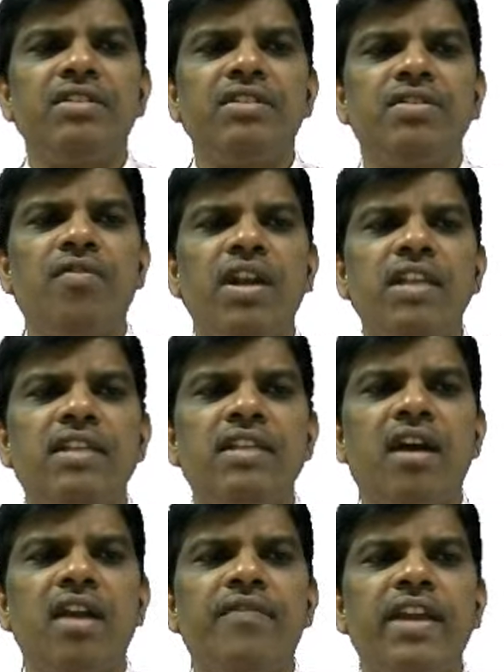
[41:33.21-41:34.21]
So what is the
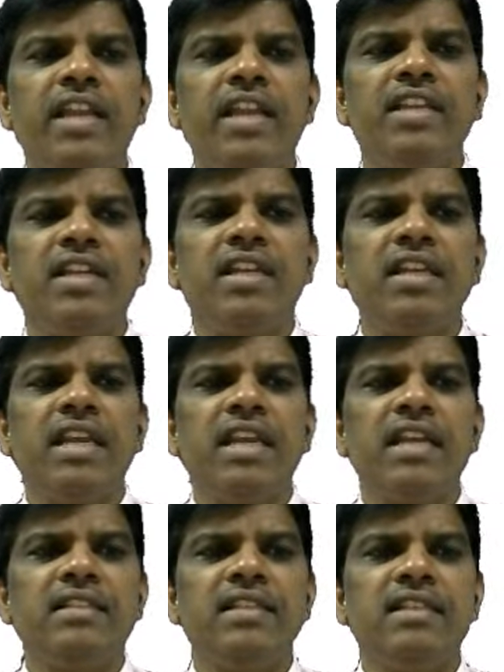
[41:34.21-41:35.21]
configuration? Yes,
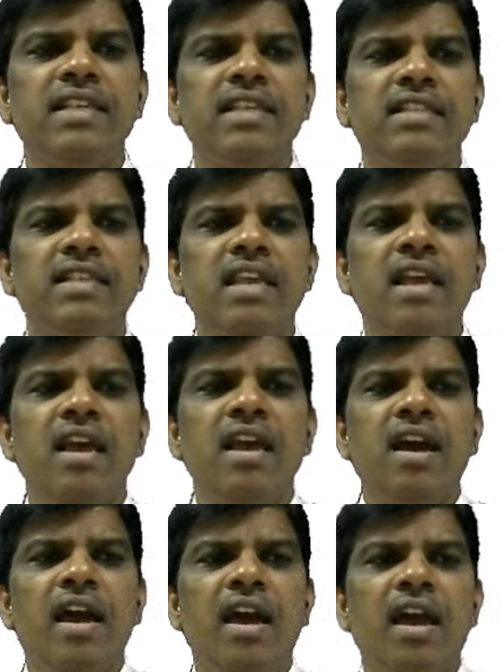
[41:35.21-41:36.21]

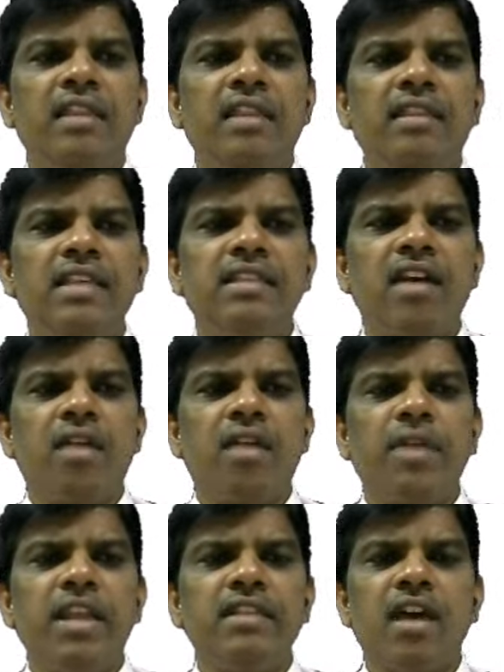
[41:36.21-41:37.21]
this carbon
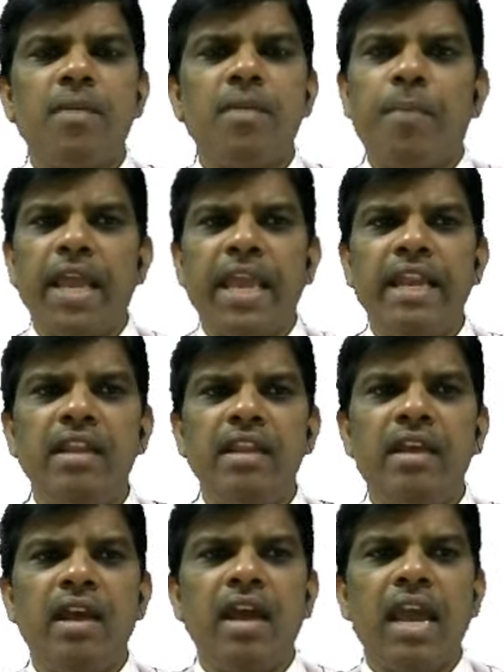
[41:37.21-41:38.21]
is on plane,
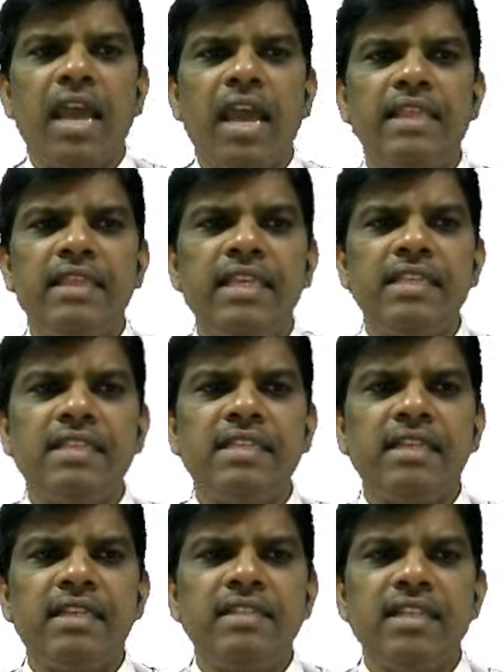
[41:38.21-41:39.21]
and this,
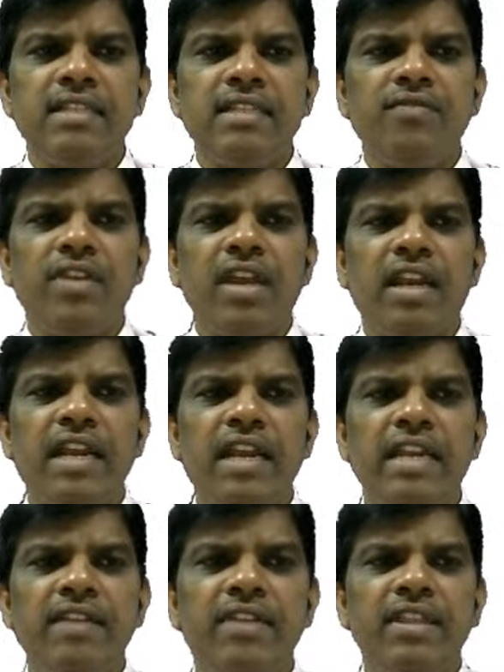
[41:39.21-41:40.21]
since we are
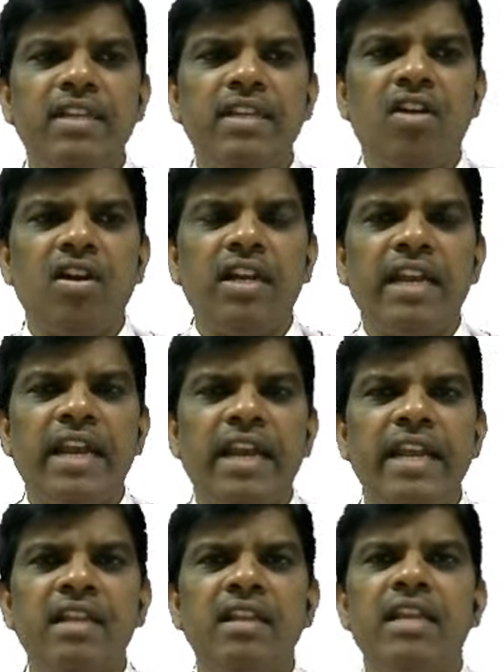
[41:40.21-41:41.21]
writing with dotted
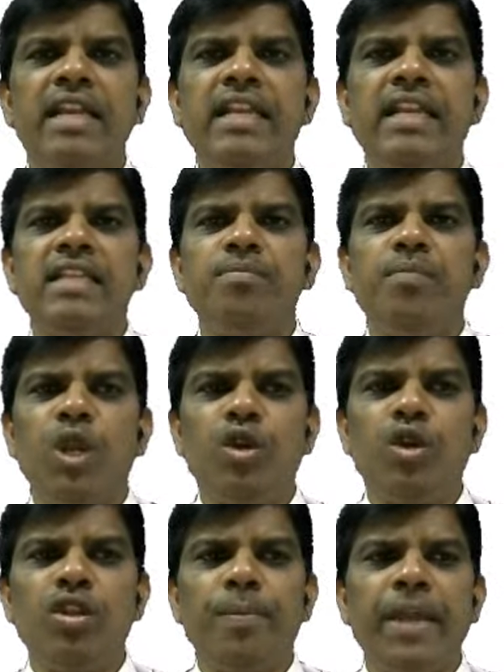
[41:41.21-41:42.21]
line, it is below
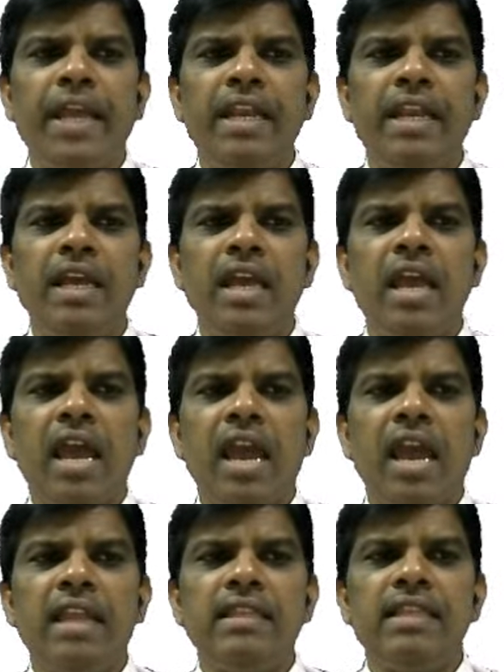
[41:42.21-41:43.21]
the plane,
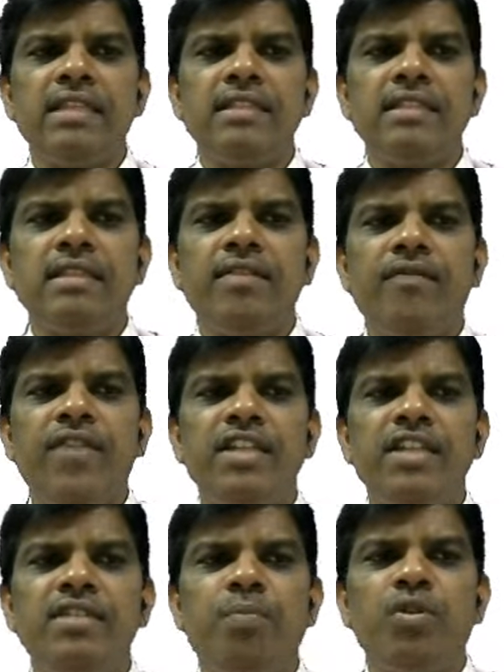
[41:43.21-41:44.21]
and this
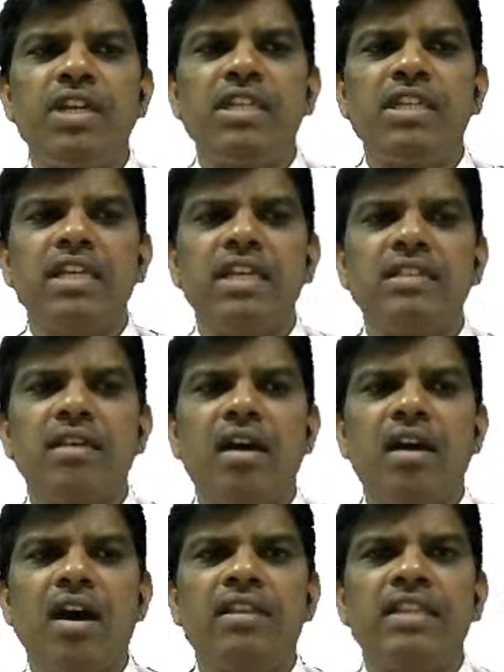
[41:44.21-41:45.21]
wedge projections
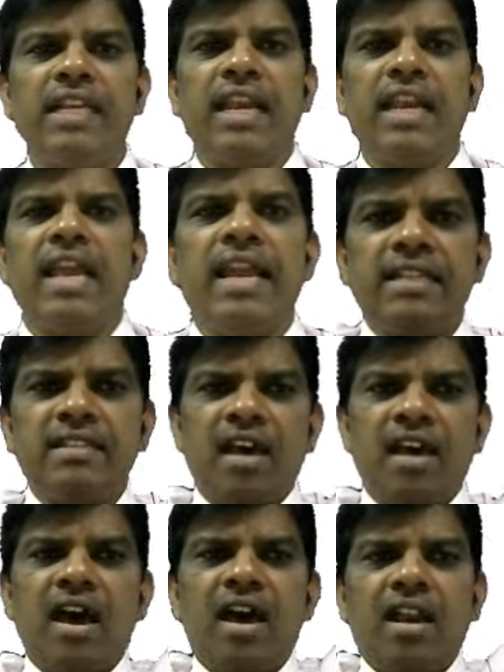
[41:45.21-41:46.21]
or thick lines
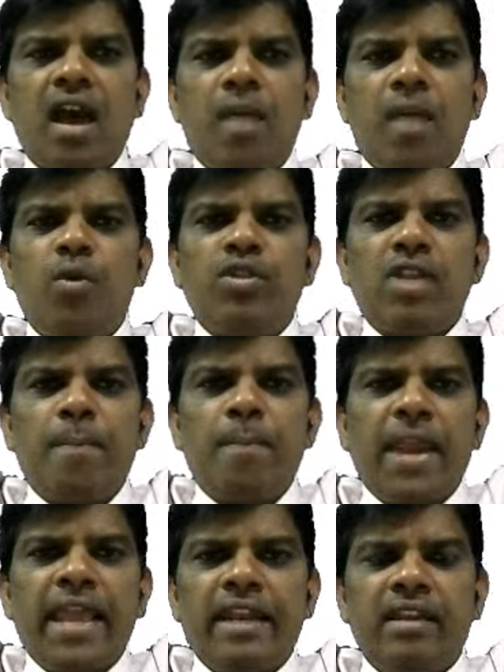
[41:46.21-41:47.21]
are above the
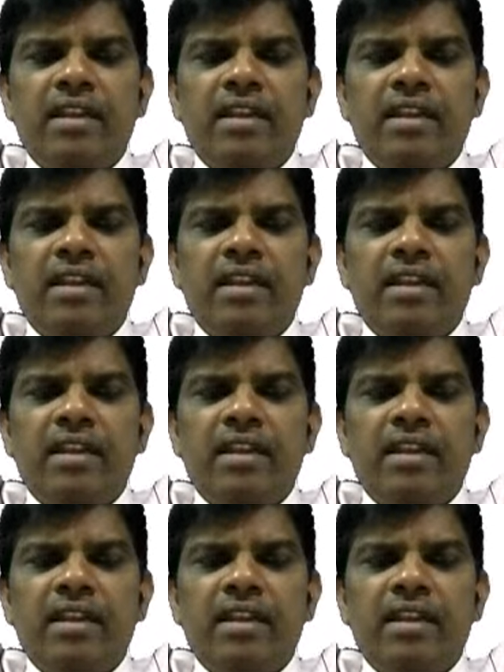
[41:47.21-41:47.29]
plane.